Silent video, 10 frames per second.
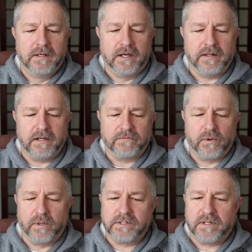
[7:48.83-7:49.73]
And then, of
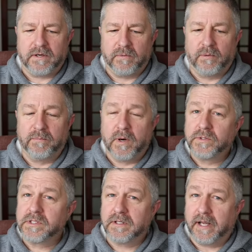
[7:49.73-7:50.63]
course, there will
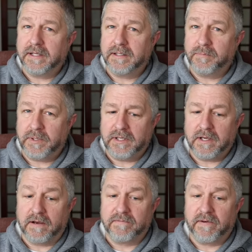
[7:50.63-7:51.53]
most likely be
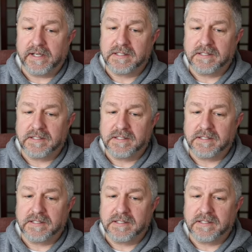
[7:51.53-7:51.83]
a fight